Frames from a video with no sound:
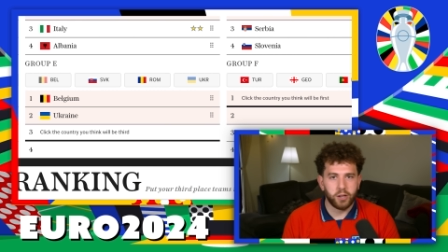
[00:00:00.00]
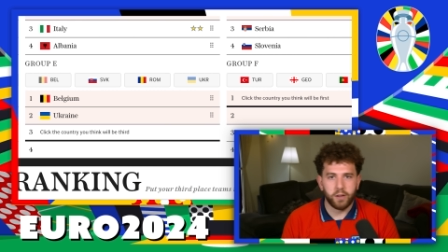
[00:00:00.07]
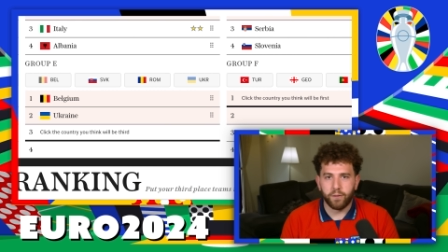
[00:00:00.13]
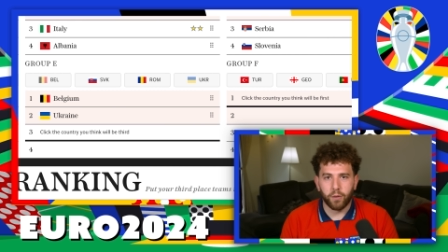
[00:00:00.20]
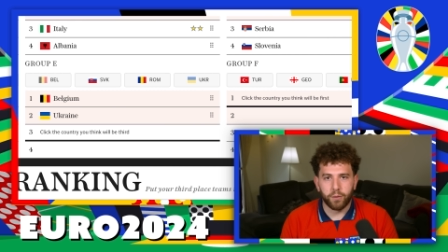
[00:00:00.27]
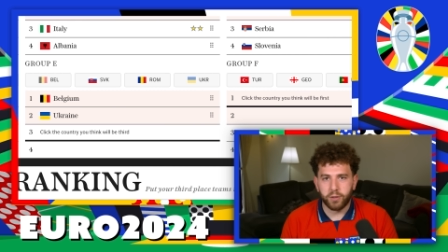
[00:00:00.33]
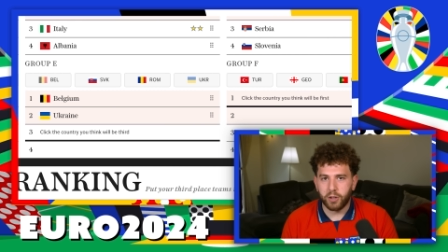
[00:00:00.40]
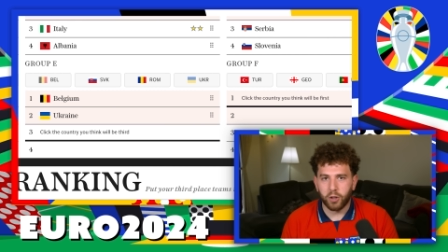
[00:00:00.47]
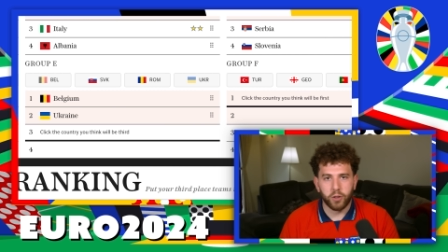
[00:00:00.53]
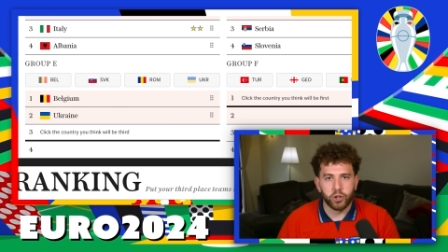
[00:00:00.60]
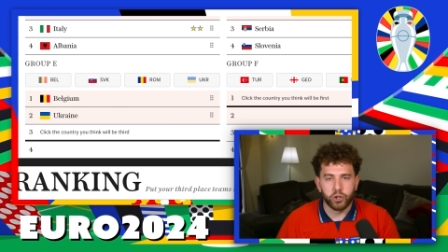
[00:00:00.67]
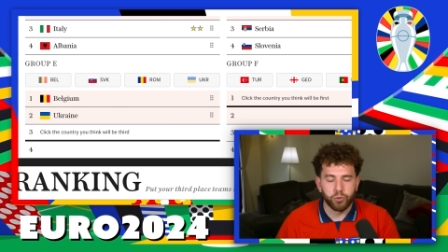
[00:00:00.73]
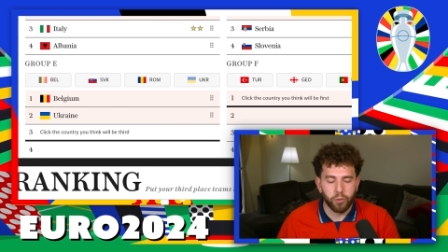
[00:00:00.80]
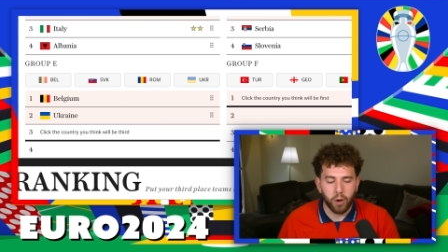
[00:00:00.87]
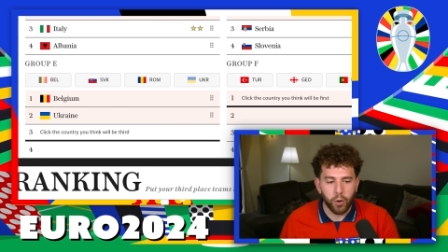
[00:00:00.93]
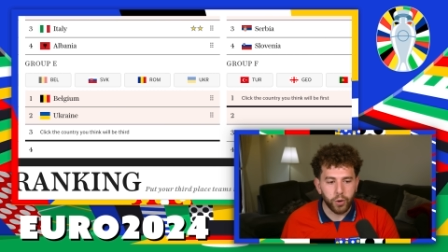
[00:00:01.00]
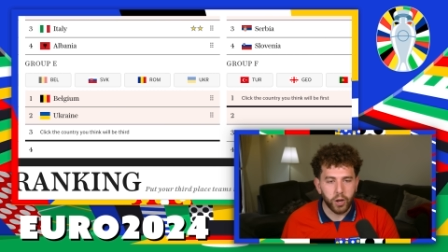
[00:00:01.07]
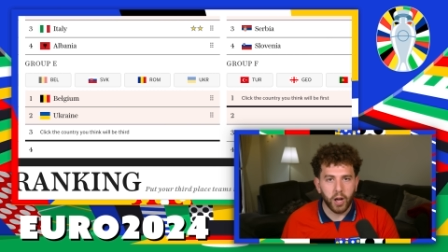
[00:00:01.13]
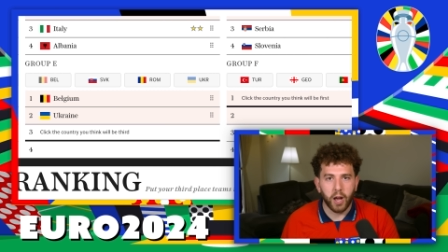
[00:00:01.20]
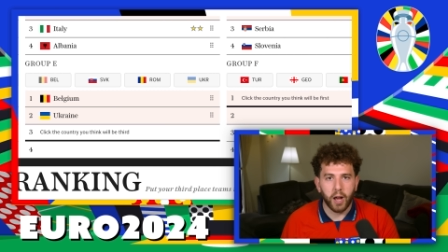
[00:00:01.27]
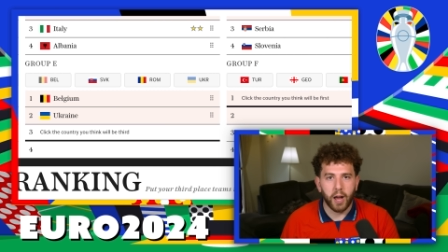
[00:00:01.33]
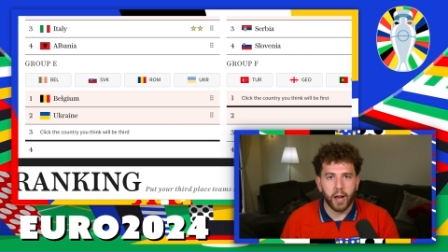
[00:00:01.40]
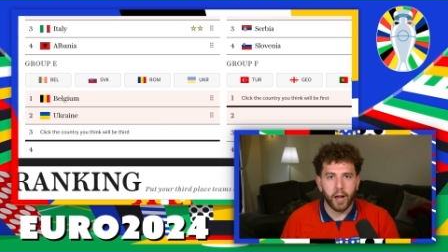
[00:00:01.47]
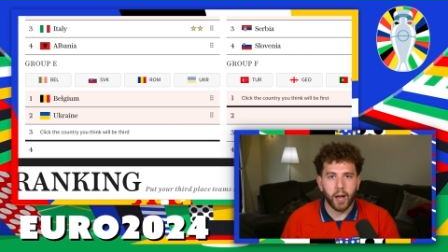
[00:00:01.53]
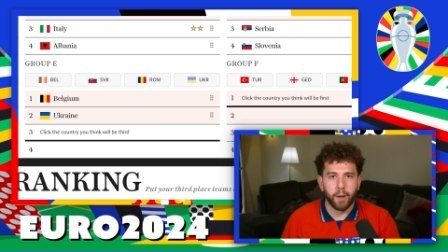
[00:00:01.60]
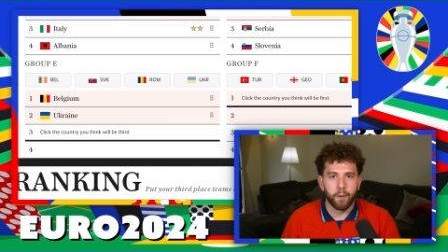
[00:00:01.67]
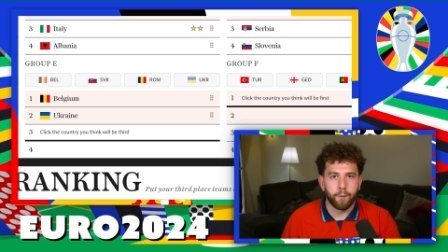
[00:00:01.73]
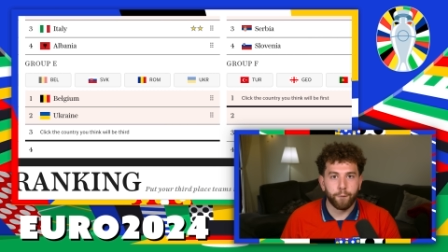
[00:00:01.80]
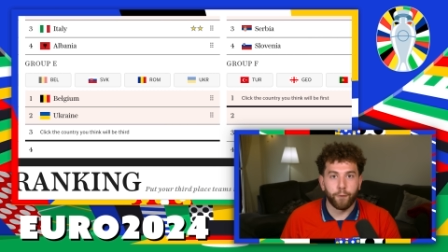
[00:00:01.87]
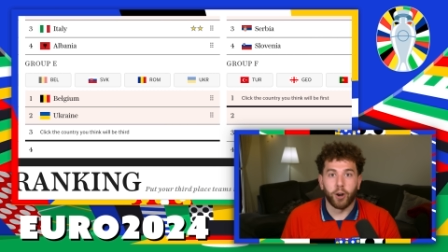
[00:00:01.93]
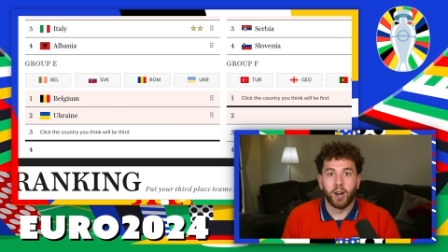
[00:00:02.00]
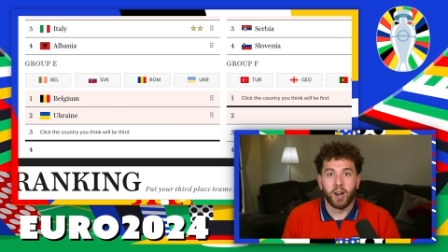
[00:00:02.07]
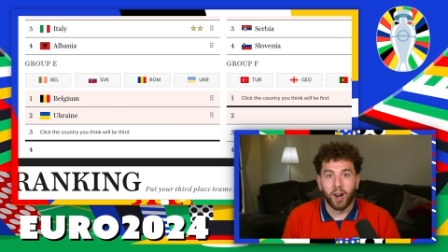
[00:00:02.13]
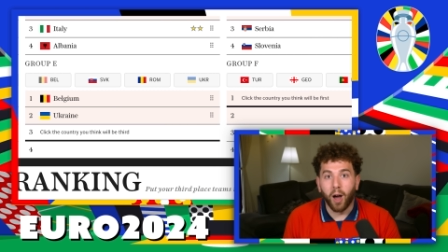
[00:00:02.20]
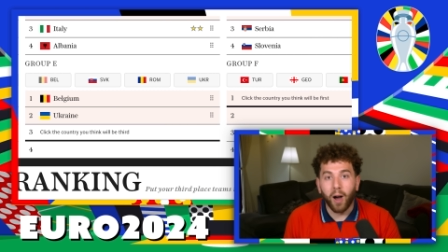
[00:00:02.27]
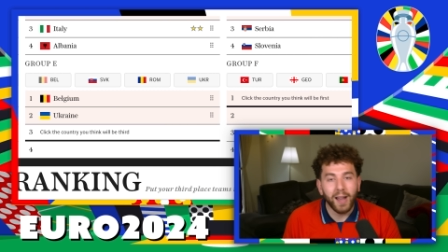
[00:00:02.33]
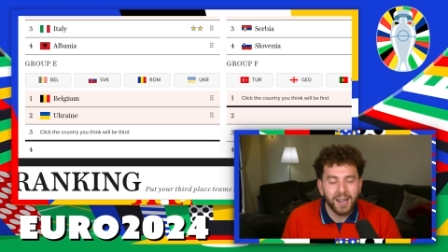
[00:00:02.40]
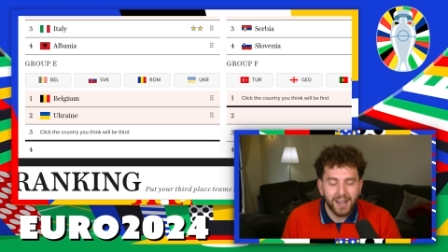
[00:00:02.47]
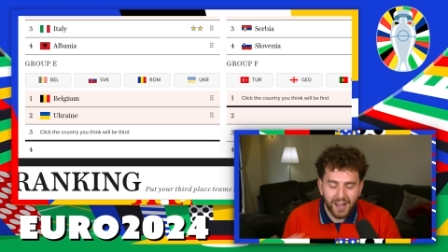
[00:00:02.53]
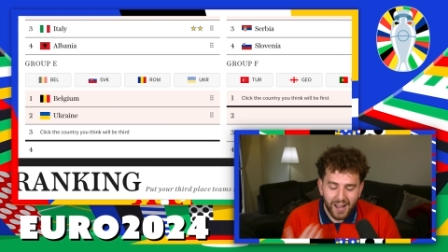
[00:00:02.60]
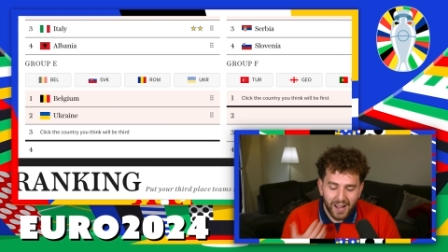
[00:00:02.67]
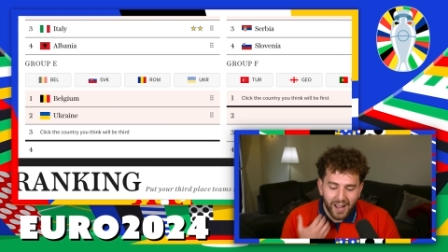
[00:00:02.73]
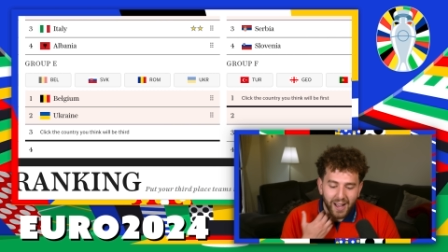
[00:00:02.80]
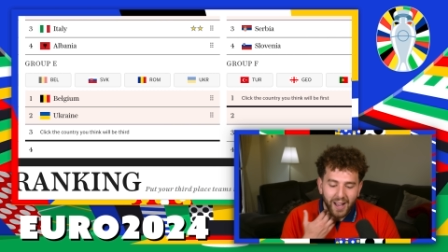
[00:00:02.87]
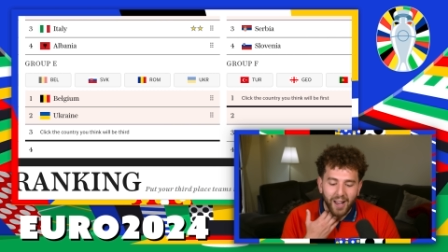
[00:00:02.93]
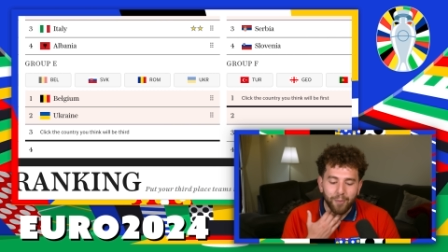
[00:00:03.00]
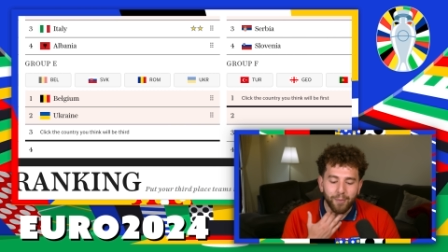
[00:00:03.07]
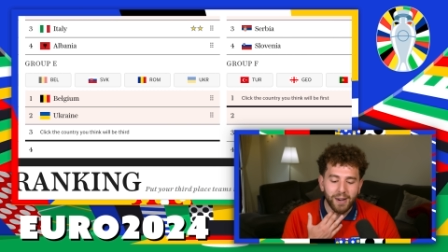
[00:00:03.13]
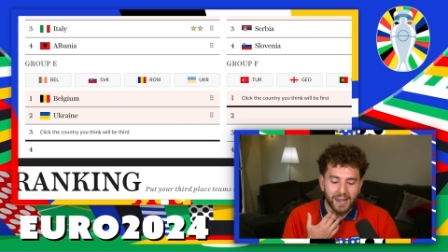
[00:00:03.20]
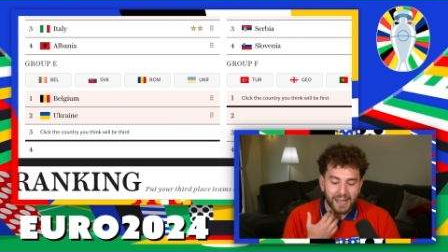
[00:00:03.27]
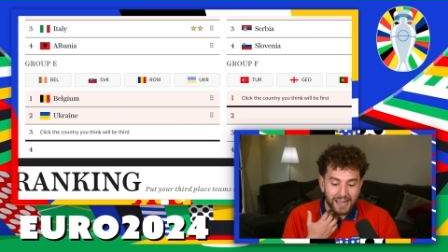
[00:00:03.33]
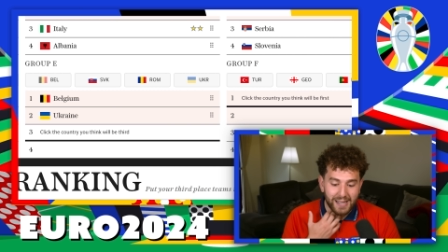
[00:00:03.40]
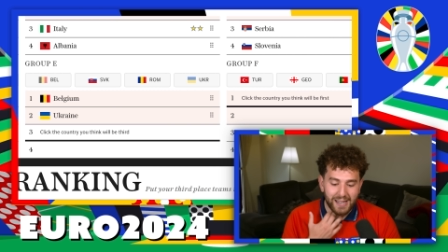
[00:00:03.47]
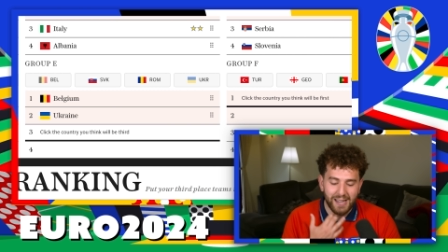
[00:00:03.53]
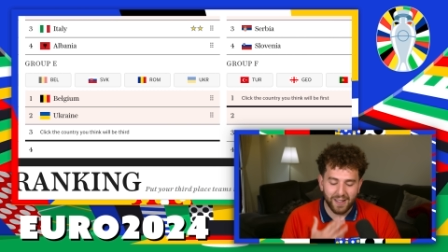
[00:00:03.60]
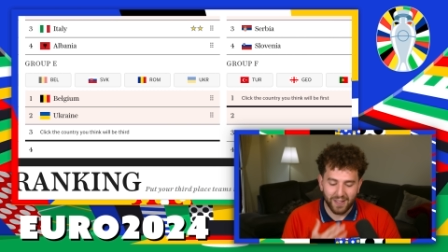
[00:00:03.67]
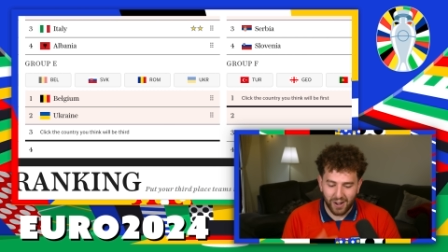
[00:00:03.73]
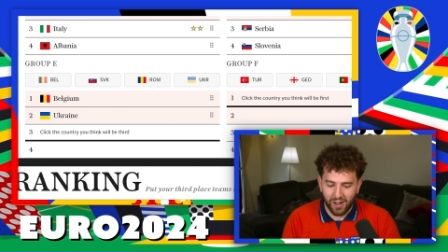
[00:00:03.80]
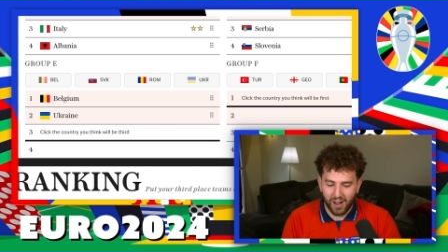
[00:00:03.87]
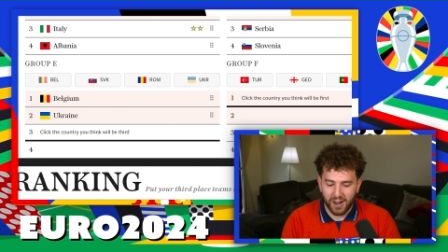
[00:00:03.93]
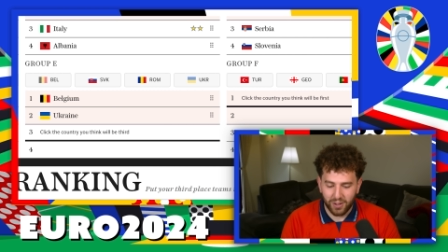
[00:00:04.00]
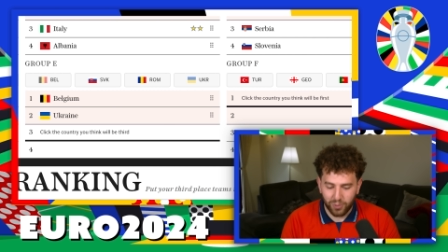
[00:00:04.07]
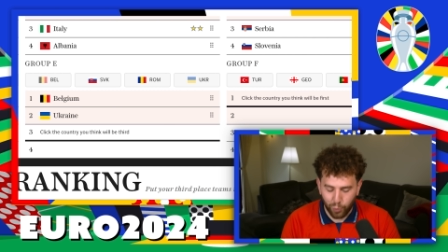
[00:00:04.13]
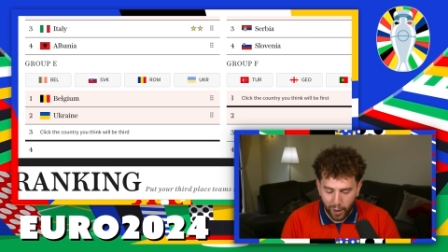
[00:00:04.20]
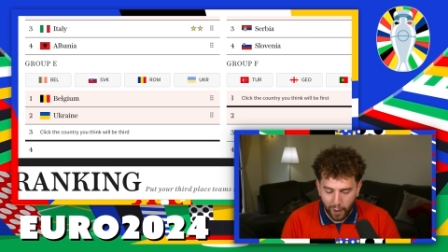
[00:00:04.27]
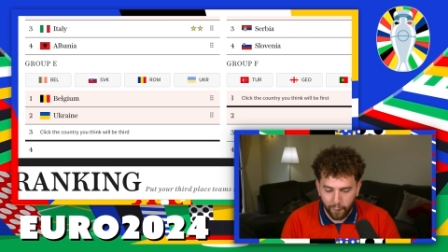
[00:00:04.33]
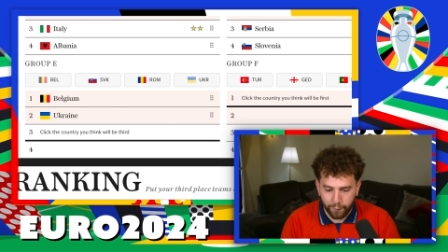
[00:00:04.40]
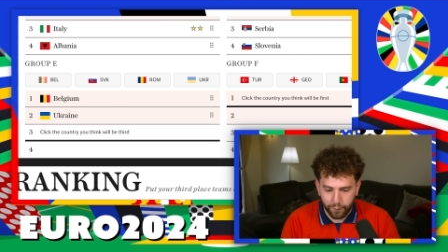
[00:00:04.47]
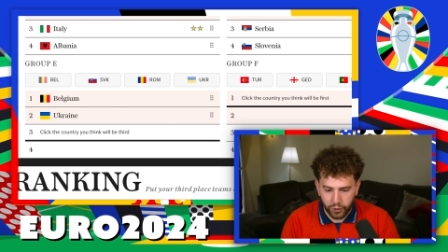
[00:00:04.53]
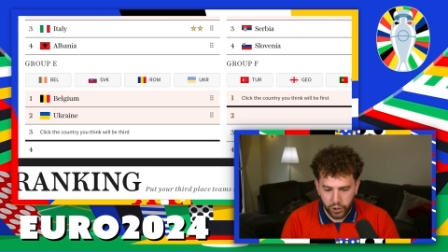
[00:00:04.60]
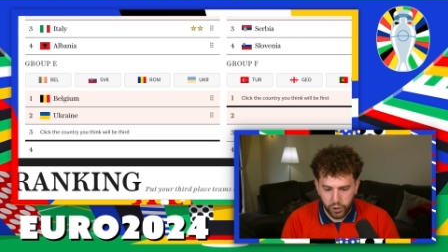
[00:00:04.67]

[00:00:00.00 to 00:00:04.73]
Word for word: You've obviously got the Girona uh, front line, um, leading the line as well for the